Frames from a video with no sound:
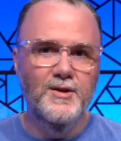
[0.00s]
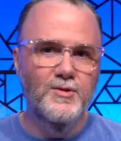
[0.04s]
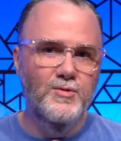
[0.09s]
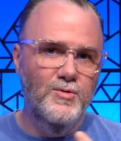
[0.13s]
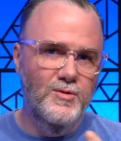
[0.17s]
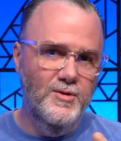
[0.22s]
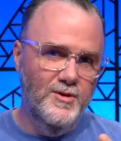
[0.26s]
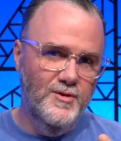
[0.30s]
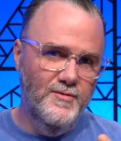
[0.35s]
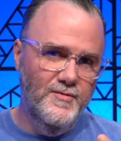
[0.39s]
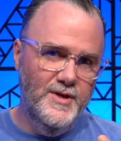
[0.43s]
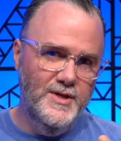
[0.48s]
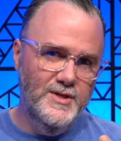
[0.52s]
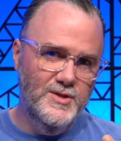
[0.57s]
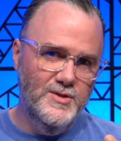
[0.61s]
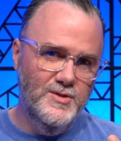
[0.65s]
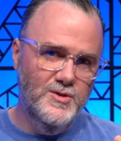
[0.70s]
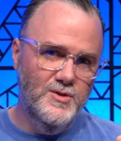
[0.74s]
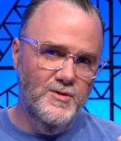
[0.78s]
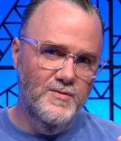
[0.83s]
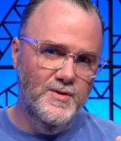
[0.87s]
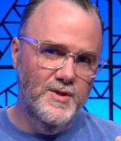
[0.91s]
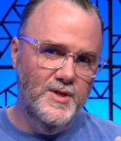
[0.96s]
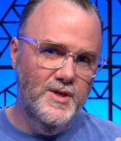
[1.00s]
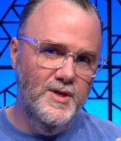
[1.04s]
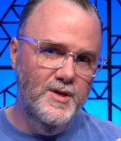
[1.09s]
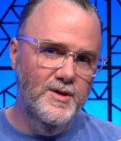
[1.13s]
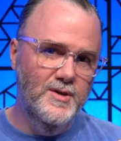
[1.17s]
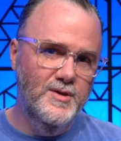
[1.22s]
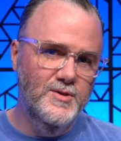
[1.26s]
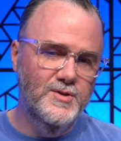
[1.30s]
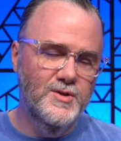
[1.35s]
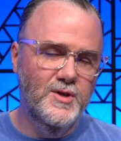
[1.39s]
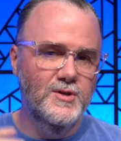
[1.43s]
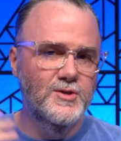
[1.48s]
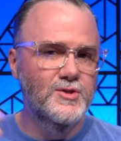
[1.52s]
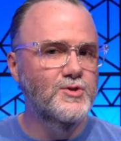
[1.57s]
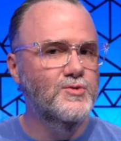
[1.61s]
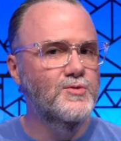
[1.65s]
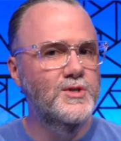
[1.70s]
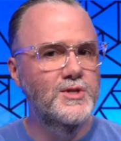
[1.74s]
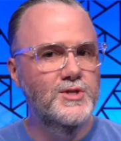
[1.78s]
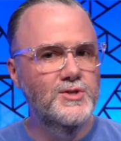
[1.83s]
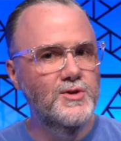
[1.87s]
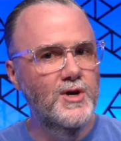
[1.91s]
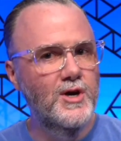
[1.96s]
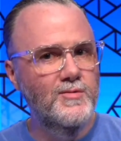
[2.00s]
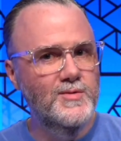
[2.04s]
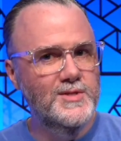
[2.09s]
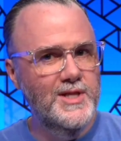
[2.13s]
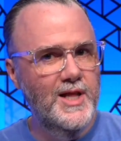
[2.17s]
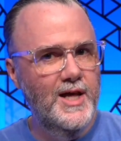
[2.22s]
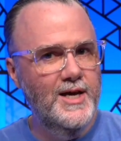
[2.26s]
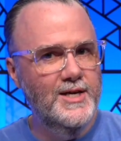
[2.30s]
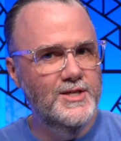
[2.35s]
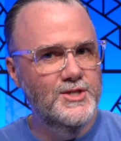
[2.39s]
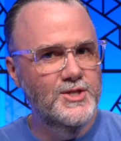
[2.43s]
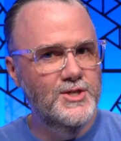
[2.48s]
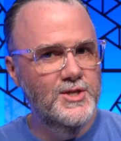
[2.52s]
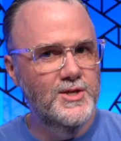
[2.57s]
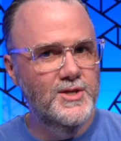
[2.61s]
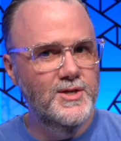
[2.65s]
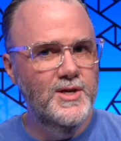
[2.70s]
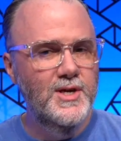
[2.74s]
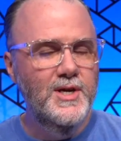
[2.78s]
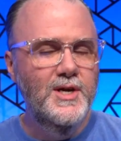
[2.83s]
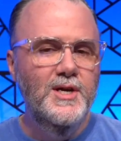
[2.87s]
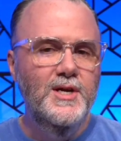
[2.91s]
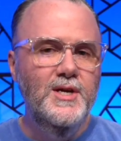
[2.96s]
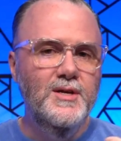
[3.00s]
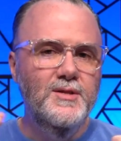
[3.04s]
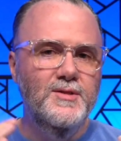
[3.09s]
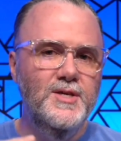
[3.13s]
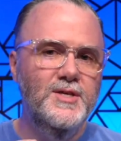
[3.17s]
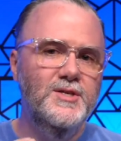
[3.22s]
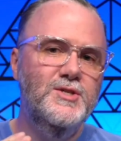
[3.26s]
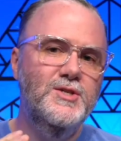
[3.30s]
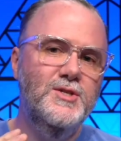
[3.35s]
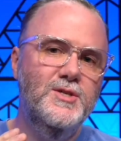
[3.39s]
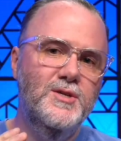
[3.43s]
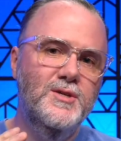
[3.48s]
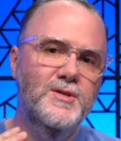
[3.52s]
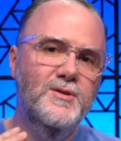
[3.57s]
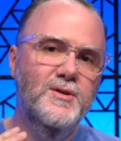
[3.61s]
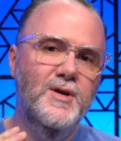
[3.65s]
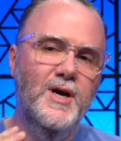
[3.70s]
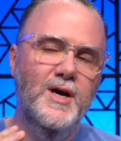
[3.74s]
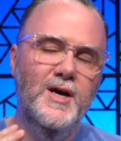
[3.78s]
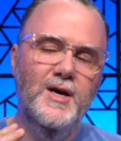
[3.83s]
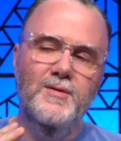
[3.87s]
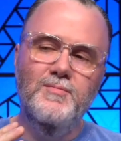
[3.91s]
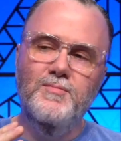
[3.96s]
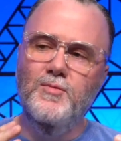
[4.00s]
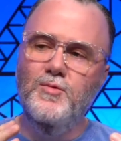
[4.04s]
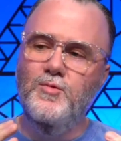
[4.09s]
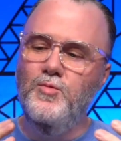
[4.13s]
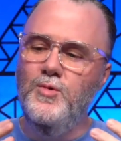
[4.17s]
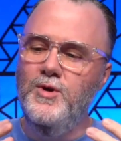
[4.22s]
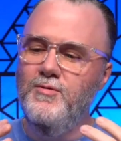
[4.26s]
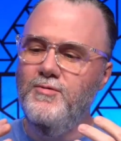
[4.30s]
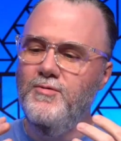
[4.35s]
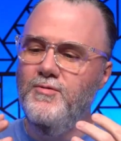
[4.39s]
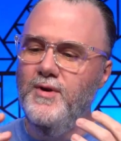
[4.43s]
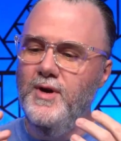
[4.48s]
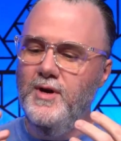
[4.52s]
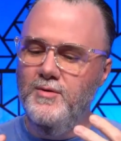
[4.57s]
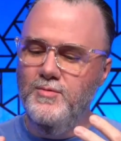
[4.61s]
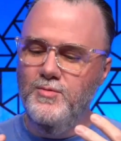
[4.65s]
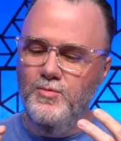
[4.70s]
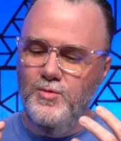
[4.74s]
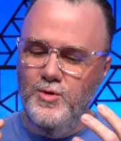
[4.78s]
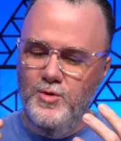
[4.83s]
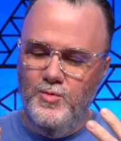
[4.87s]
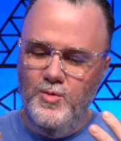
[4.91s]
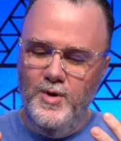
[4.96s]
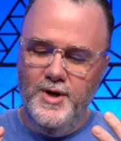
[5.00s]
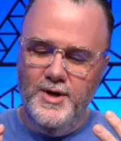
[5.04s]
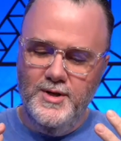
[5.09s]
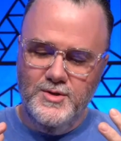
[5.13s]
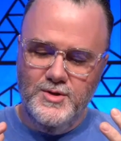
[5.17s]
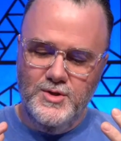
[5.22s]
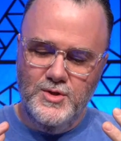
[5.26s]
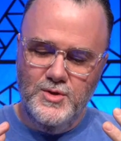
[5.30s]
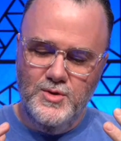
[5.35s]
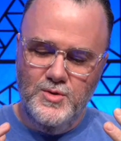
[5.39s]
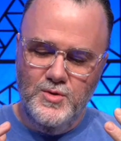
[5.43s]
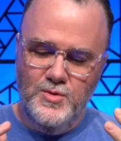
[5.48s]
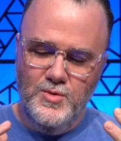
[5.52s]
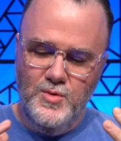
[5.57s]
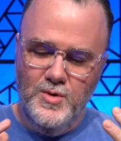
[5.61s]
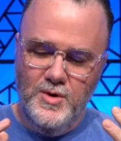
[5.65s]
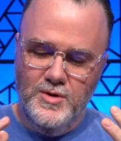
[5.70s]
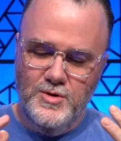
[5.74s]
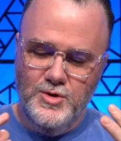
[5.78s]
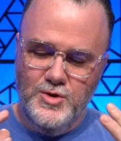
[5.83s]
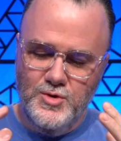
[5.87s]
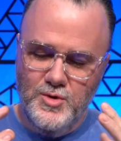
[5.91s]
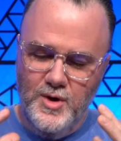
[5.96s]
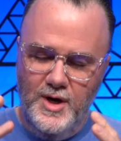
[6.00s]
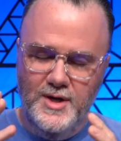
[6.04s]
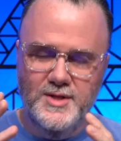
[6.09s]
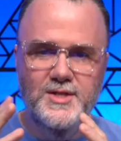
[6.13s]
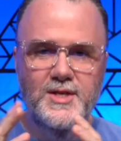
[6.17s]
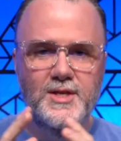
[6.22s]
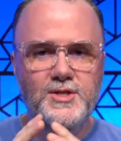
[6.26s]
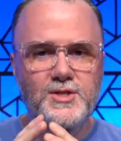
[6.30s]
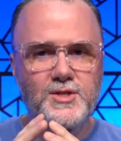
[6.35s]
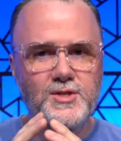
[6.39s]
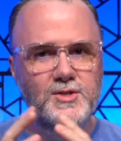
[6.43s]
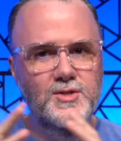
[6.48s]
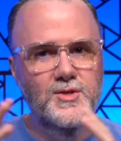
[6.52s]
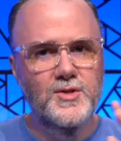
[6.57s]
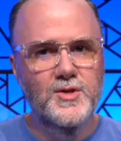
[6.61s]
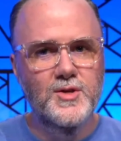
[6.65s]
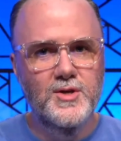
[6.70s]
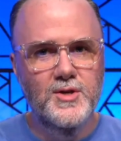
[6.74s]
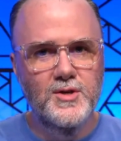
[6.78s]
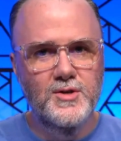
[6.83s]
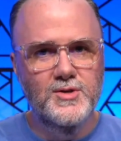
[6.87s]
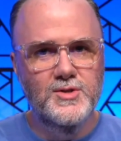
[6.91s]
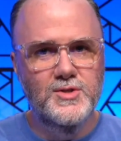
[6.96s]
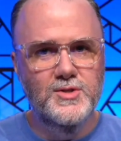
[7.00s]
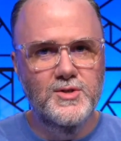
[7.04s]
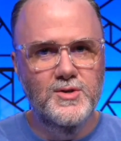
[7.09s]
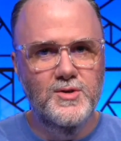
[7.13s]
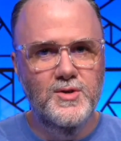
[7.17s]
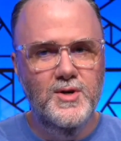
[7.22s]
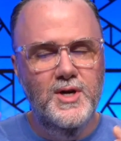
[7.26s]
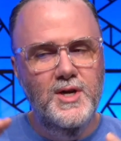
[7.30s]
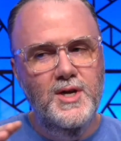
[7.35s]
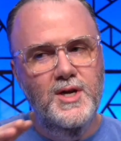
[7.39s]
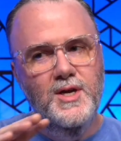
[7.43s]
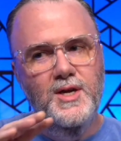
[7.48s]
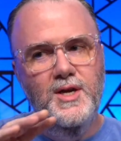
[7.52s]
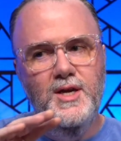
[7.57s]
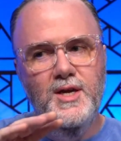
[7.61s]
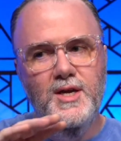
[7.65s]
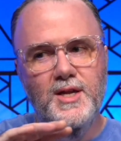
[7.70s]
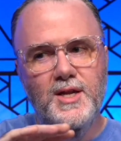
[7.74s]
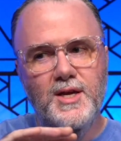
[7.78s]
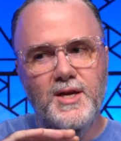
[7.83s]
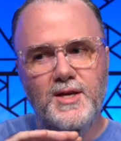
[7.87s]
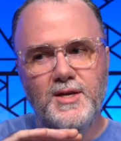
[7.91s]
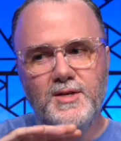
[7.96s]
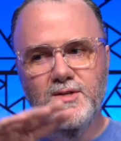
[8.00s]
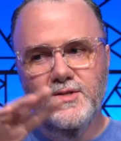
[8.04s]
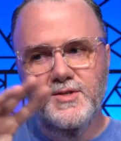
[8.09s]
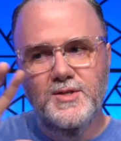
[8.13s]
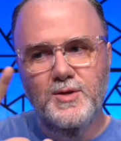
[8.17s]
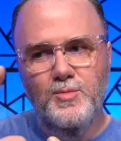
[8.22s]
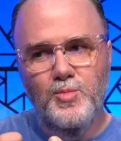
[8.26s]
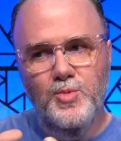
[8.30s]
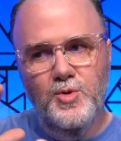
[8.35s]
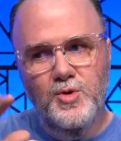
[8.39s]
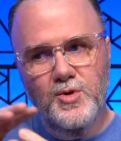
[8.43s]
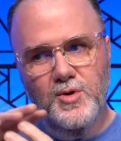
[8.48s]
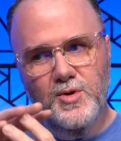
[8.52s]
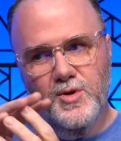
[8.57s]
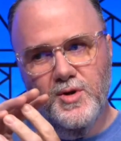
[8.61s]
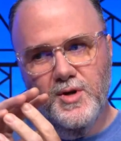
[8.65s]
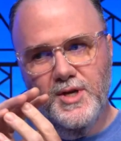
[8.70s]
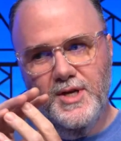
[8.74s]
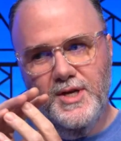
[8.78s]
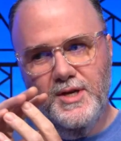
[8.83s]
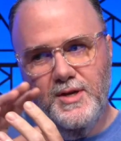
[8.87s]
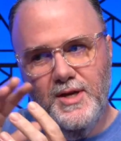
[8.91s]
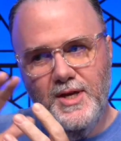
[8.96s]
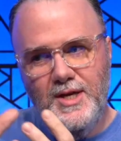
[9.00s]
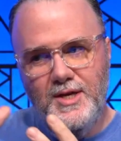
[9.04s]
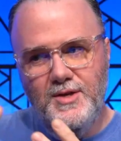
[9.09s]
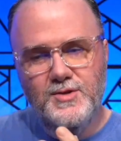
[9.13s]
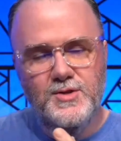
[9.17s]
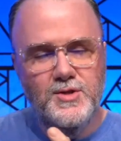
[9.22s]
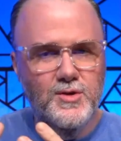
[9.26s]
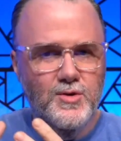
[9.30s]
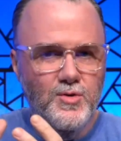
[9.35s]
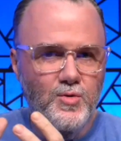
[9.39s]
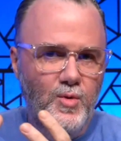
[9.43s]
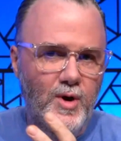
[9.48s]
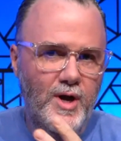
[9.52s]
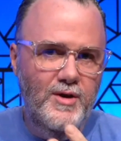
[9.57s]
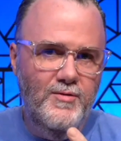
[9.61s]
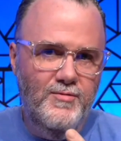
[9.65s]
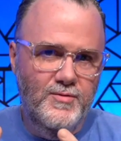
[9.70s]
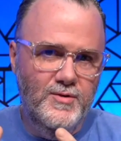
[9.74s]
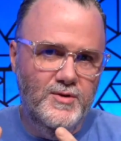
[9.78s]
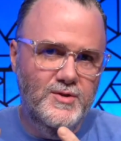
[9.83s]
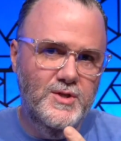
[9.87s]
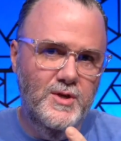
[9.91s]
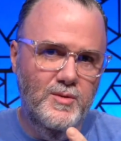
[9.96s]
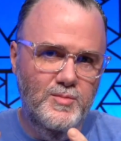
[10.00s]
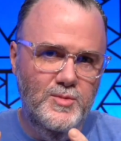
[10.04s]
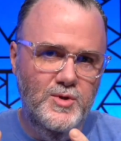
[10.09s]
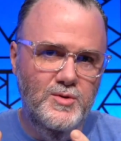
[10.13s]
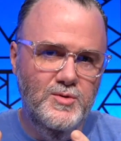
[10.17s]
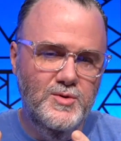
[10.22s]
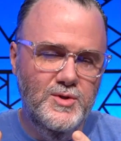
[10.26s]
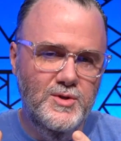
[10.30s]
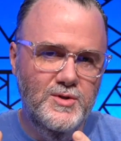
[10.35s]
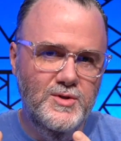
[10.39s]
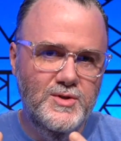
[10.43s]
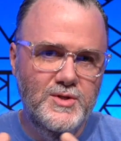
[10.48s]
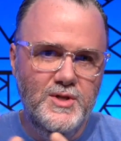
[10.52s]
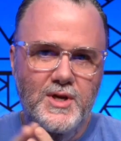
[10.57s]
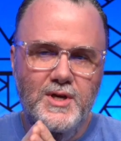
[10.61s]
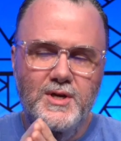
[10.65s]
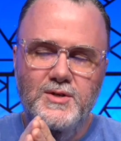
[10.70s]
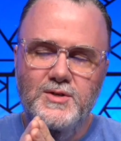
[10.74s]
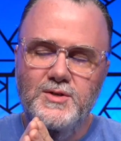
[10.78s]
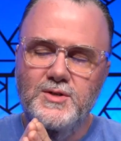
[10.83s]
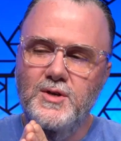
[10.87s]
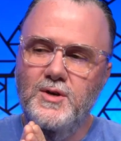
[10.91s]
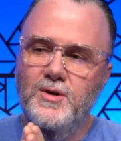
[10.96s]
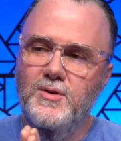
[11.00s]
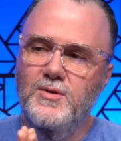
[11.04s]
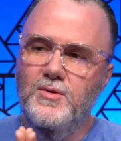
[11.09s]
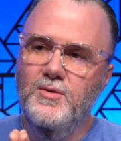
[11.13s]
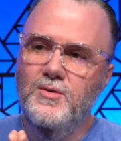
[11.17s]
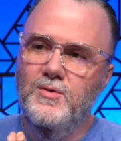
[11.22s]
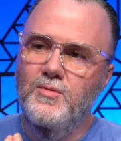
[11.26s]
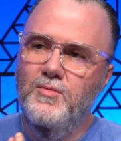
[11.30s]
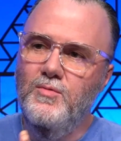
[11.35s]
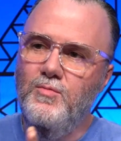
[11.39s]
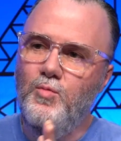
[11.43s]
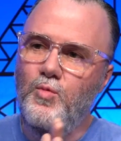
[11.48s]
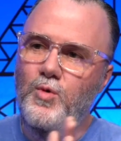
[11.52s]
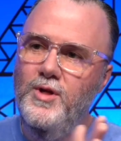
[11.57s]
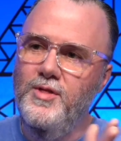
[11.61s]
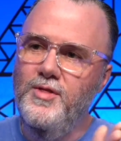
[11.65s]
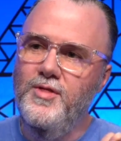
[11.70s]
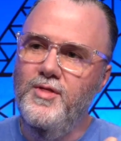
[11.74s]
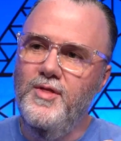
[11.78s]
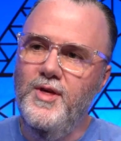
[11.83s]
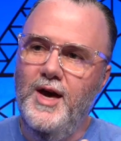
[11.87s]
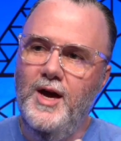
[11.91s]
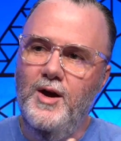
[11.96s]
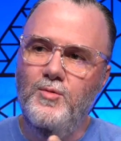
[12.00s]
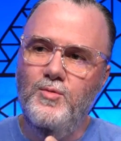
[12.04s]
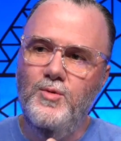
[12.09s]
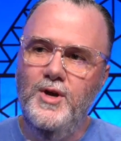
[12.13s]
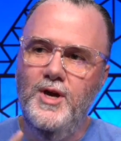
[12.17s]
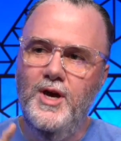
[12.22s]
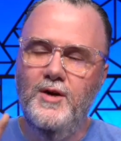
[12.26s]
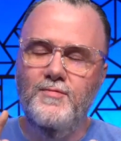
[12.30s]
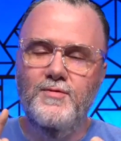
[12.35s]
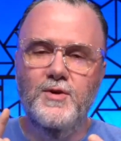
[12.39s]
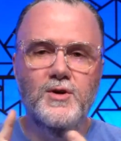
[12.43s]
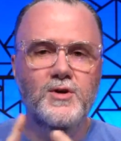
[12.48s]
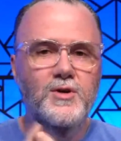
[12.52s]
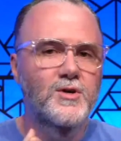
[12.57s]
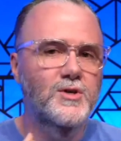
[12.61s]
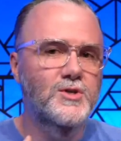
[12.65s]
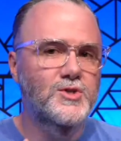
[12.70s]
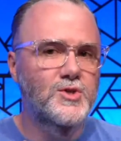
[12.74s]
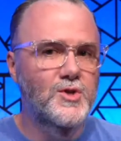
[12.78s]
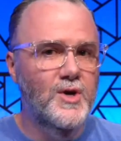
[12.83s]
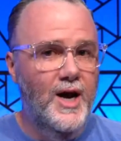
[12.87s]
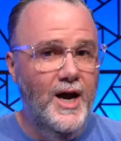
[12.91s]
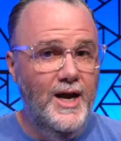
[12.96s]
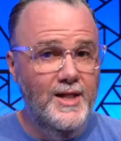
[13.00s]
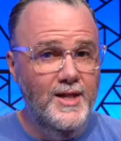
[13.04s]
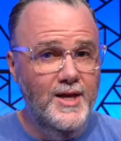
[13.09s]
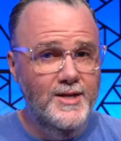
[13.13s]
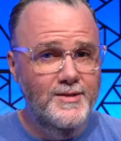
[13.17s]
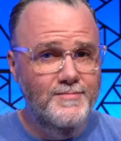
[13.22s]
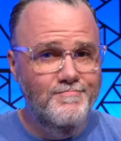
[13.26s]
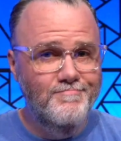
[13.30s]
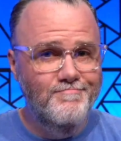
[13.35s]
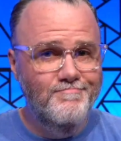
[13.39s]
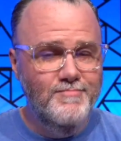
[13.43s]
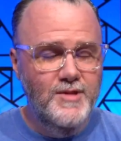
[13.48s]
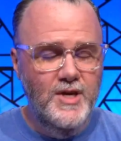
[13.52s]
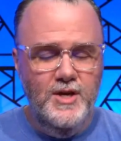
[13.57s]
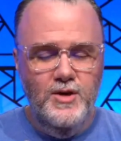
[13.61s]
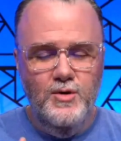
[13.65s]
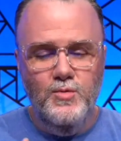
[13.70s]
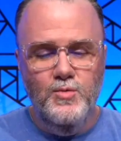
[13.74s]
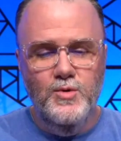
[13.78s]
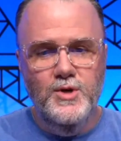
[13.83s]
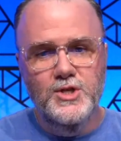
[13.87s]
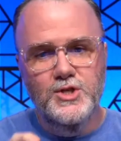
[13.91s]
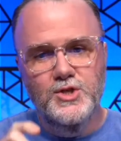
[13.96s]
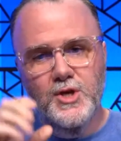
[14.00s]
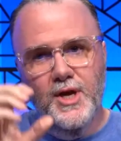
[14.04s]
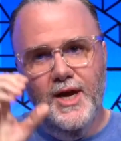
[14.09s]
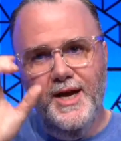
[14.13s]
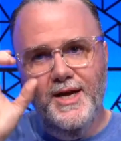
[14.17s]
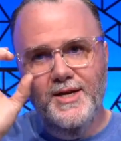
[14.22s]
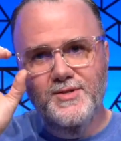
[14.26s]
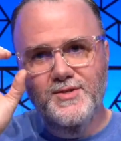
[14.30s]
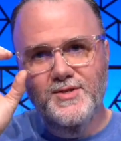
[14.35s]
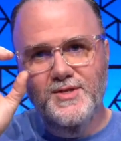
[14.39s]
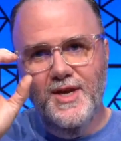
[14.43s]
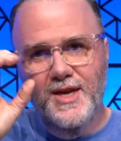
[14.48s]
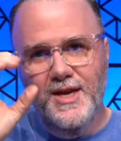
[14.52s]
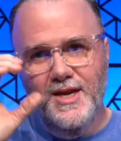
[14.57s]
cool innovations over the years. Our screen draw was last year. This year, we found we wanted to draw attention to the cursor in a simpler, easier way for some users. So with that, we have our cursor highlight, which adds